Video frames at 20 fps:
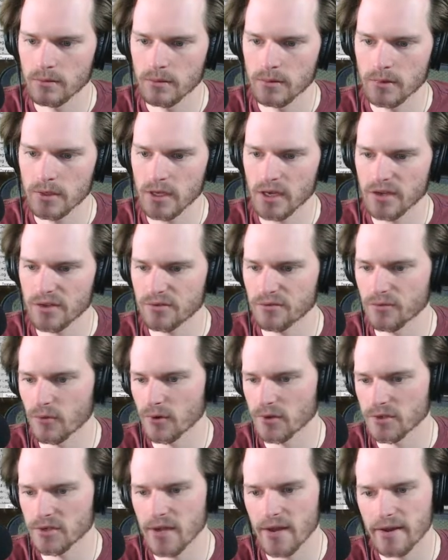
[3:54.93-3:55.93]
Takes
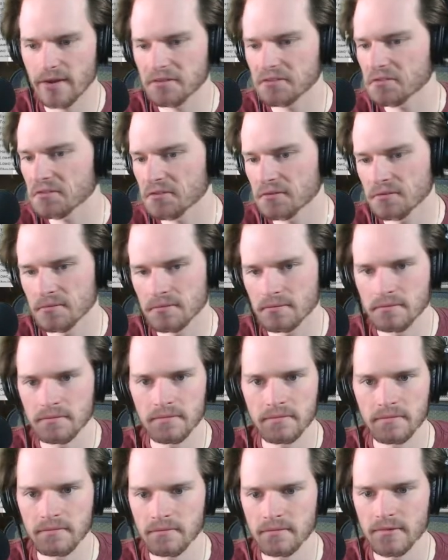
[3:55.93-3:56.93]
4 seconds
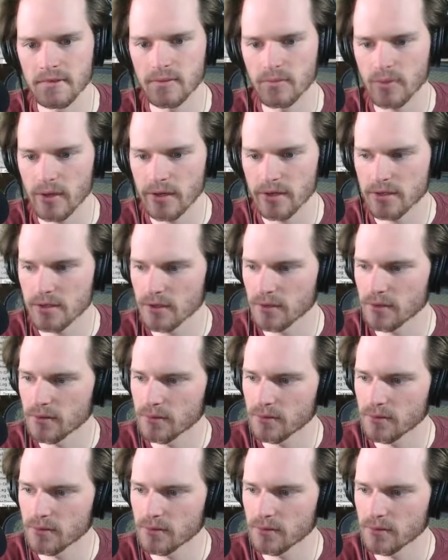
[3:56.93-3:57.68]
to place it.